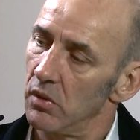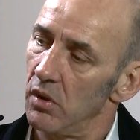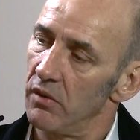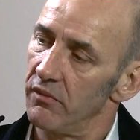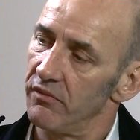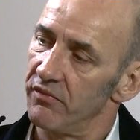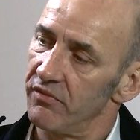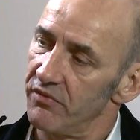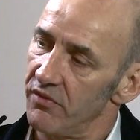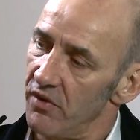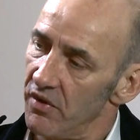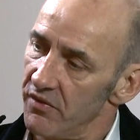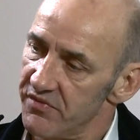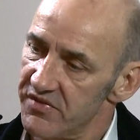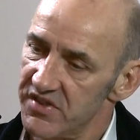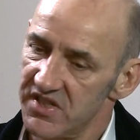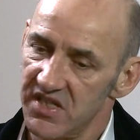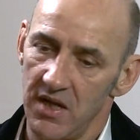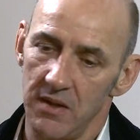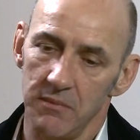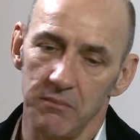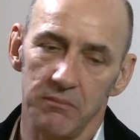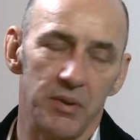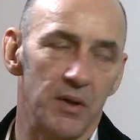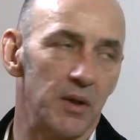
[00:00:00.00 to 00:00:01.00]
of
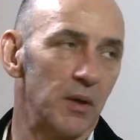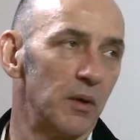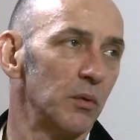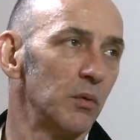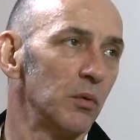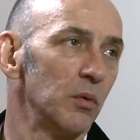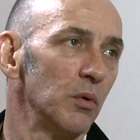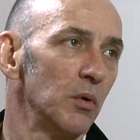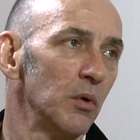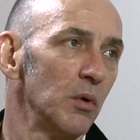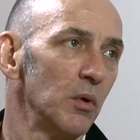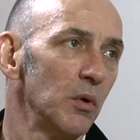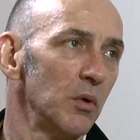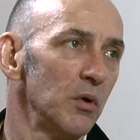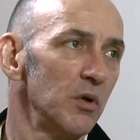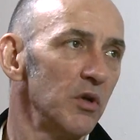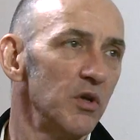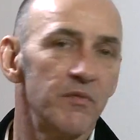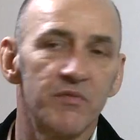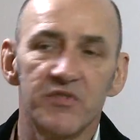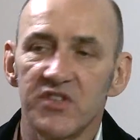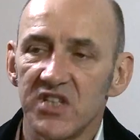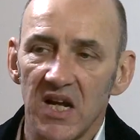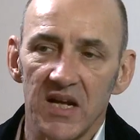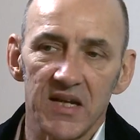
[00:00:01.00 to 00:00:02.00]
tempo,
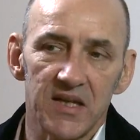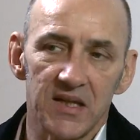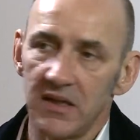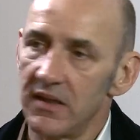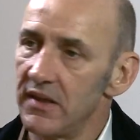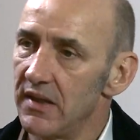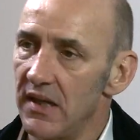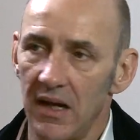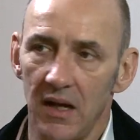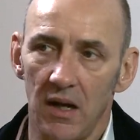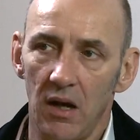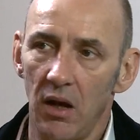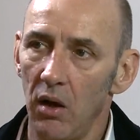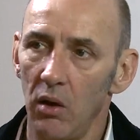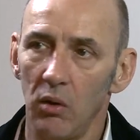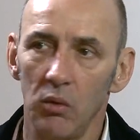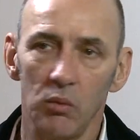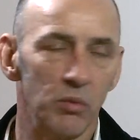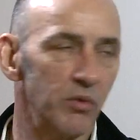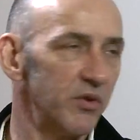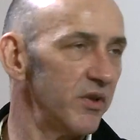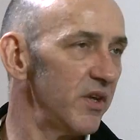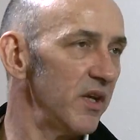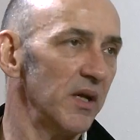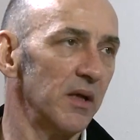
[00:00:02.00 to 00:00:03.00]
you've taken that whole
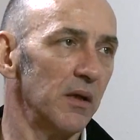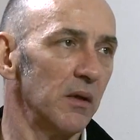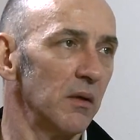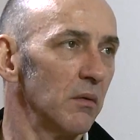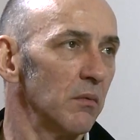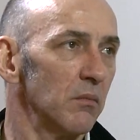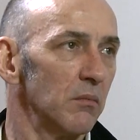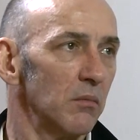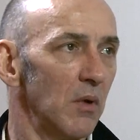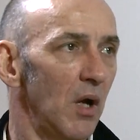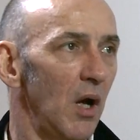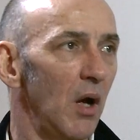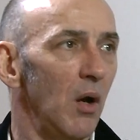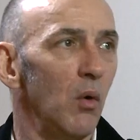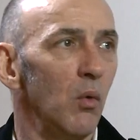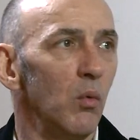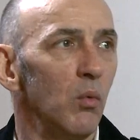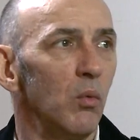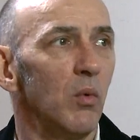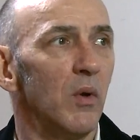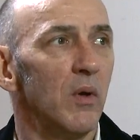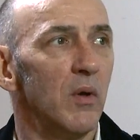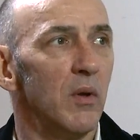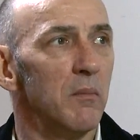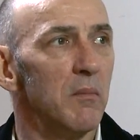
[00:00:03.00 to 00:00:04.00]
thing,
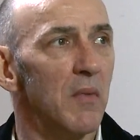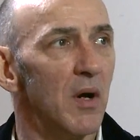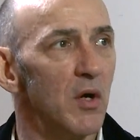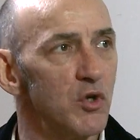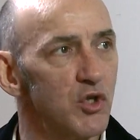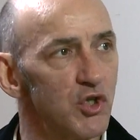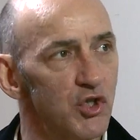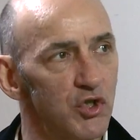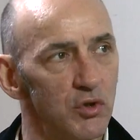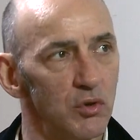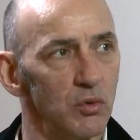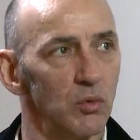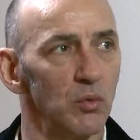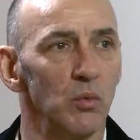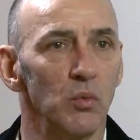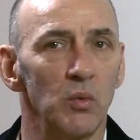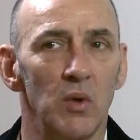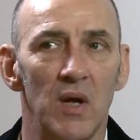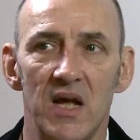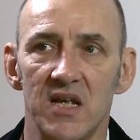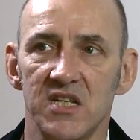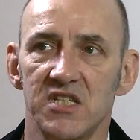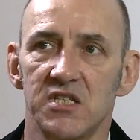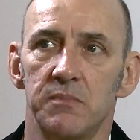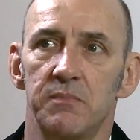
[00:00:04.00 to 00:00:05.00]
whole emotional
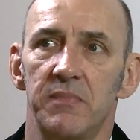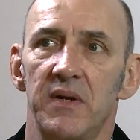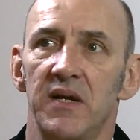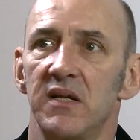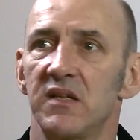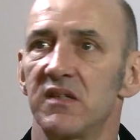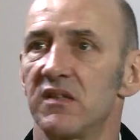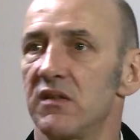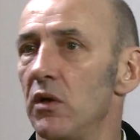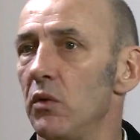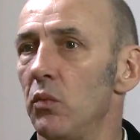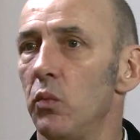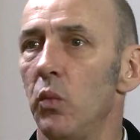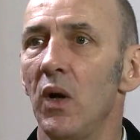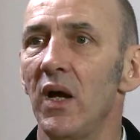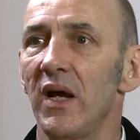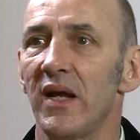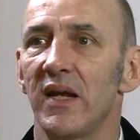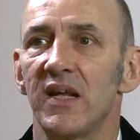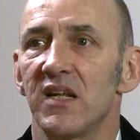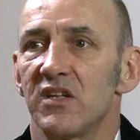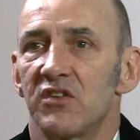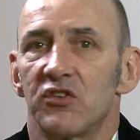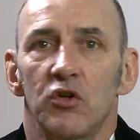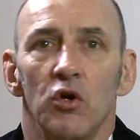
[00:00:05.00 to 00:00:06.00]
aspect away.
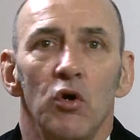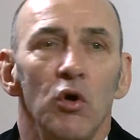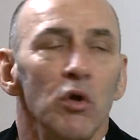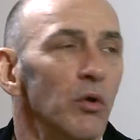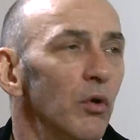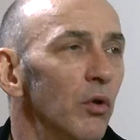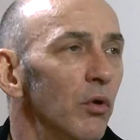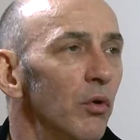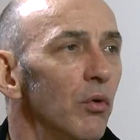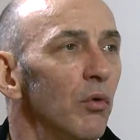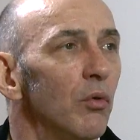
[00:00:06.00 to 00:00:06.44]
It's gone.